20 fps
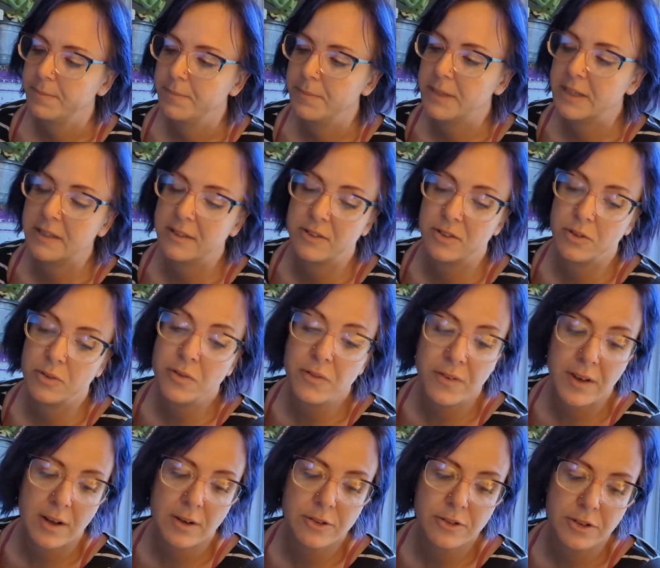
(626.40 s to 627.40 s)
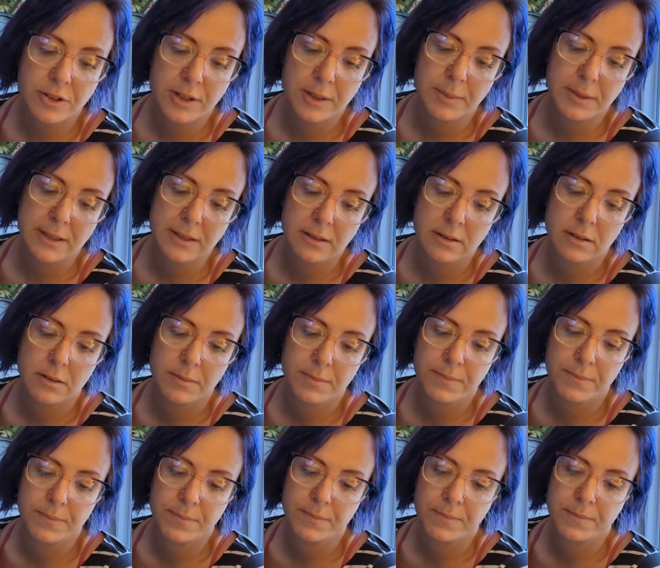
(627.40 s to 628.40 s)
Because you found your limits
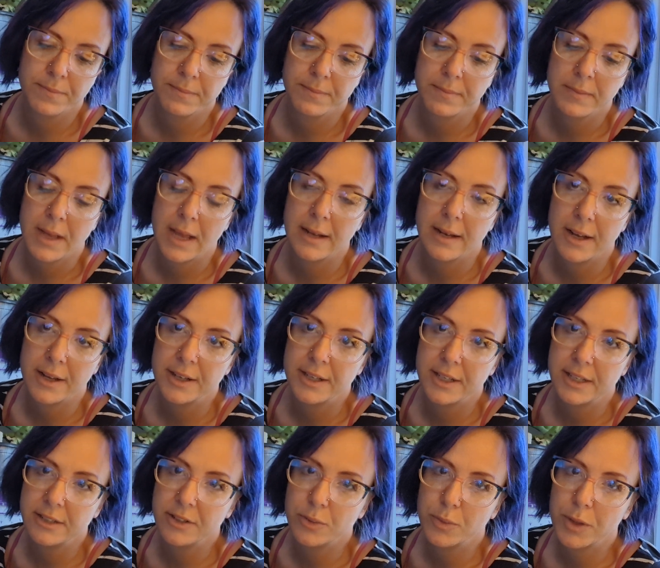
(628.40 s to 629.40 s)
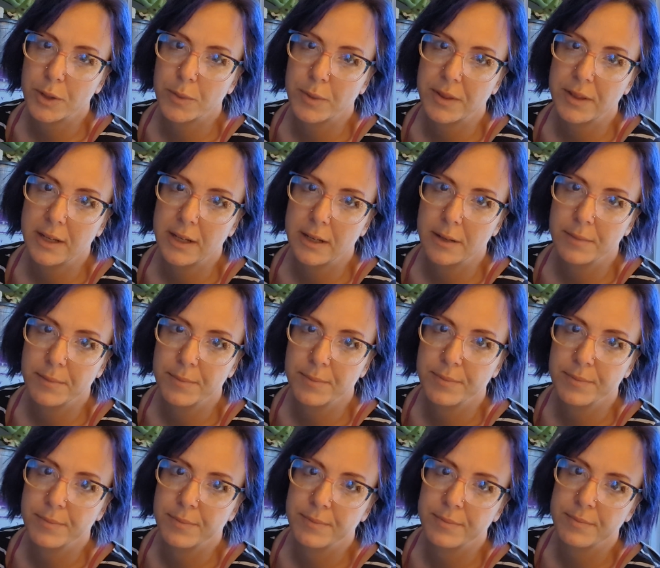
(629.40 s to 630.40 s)
and now you need to work within
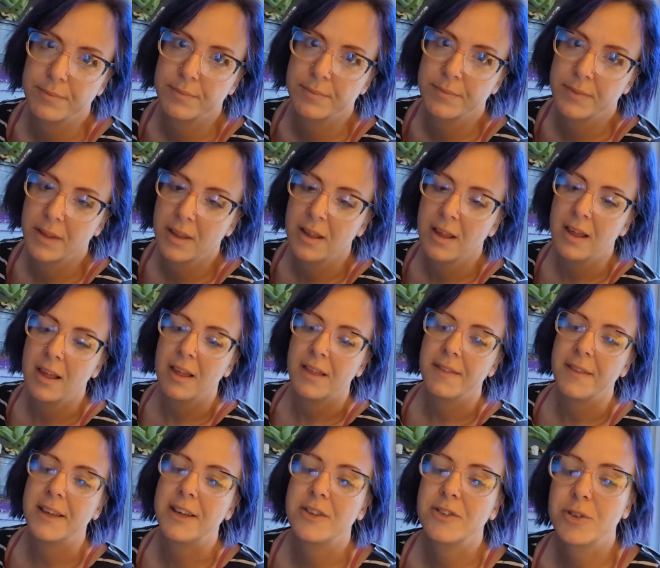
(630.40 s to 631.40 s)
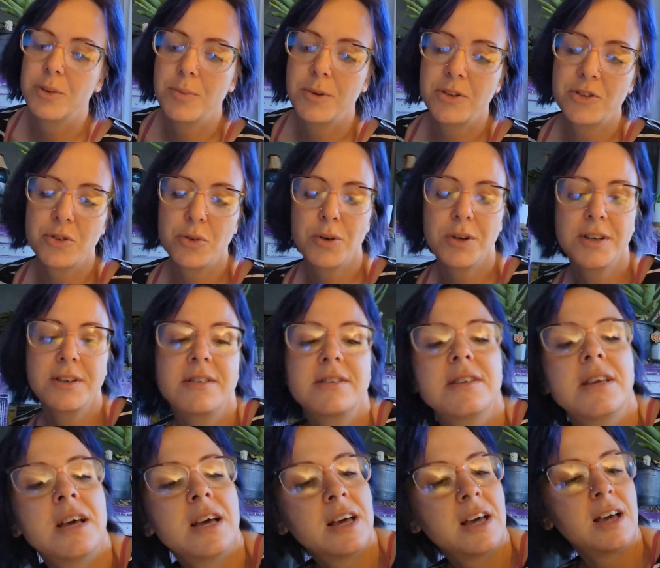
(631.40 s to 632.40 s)
it. Thank you so much, Taurus.
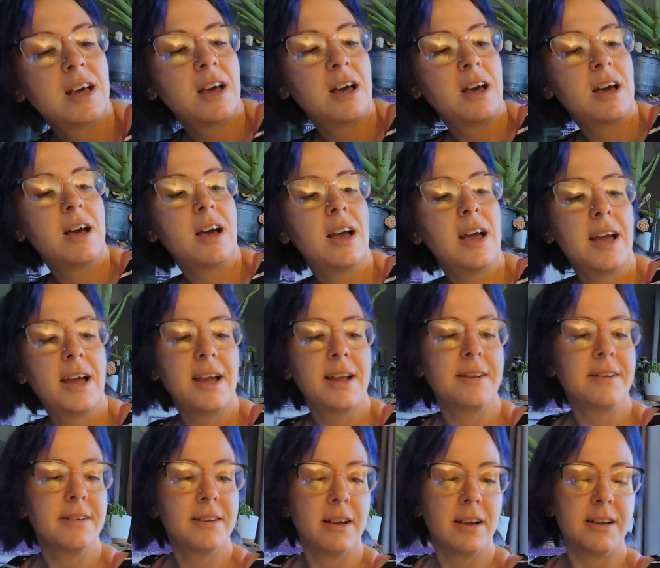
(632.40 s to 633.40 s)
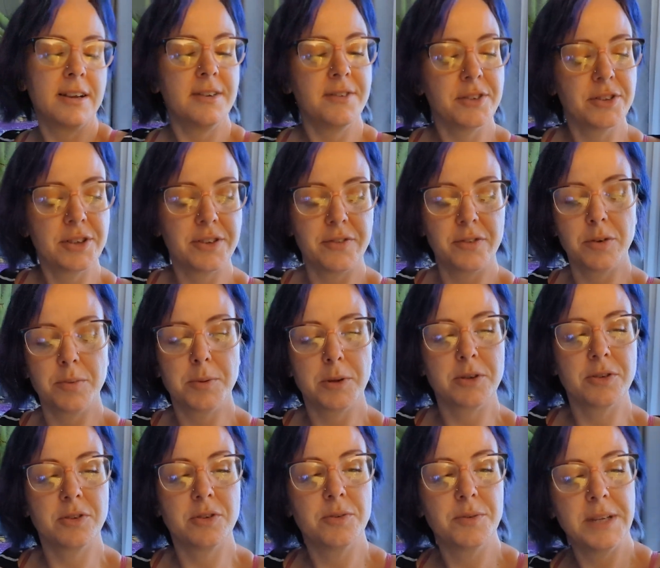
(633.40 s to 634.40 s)
And if you're looking for a
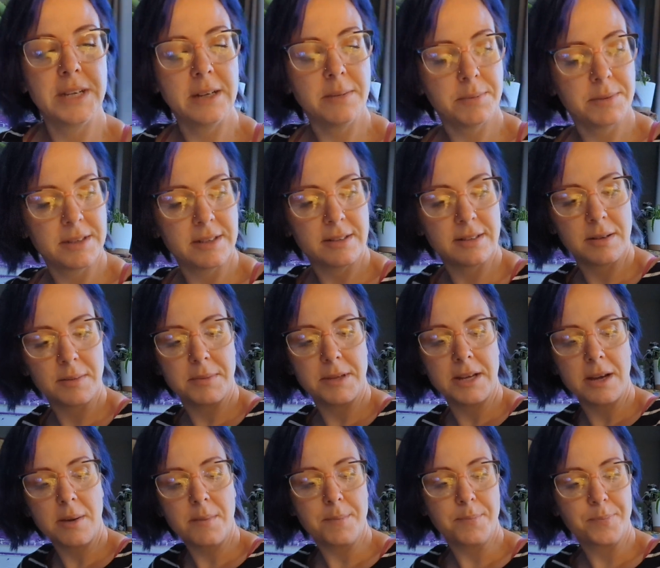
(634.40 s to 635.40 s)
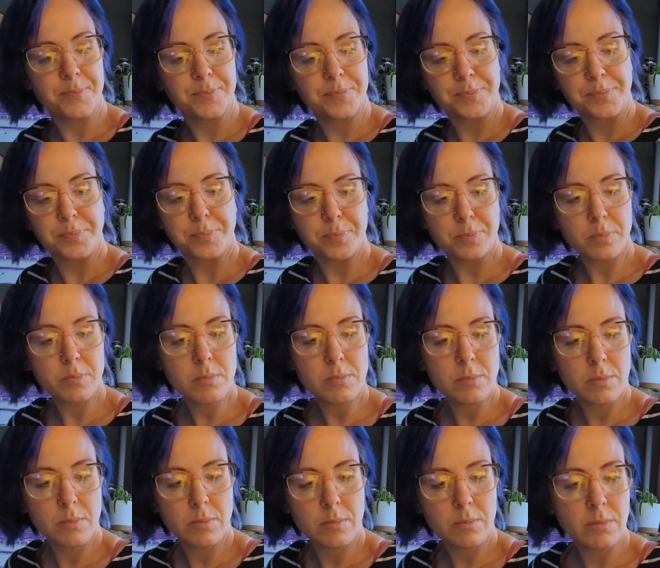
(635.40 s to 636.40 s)
personal reading, please hit me up.
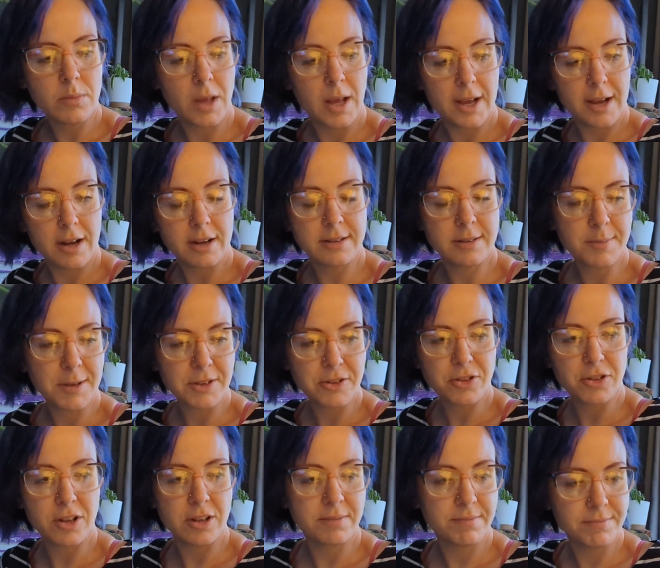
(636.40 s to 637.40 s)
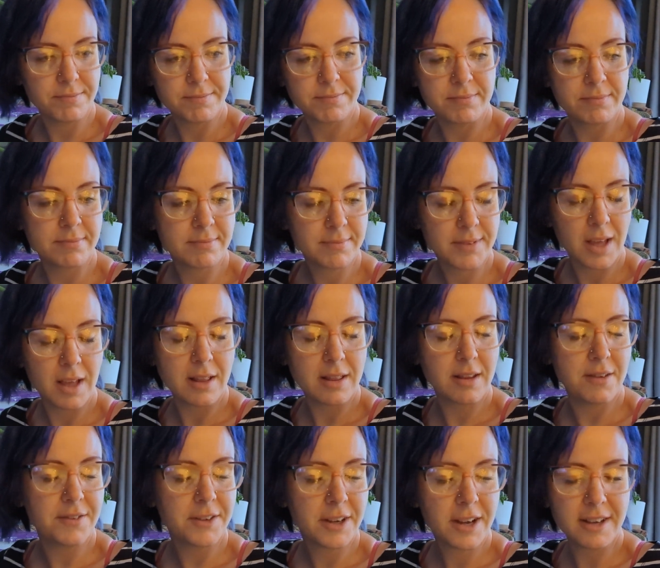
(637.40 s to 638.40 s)
I got a special one. I
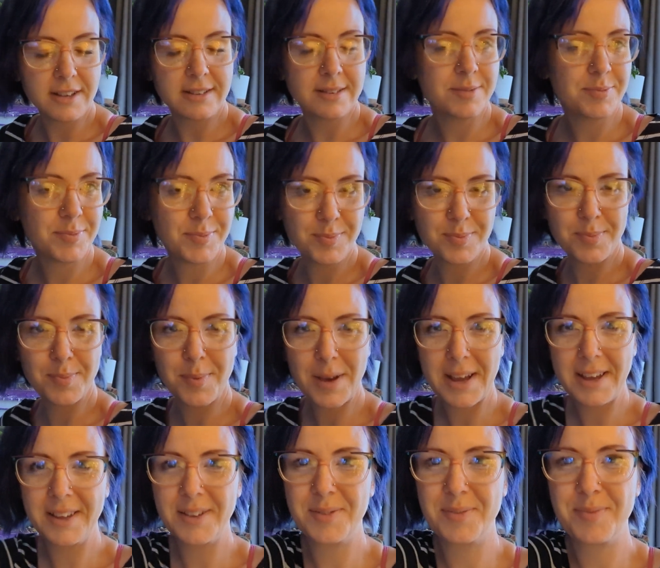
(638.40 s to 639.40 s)
love you guys. Bye.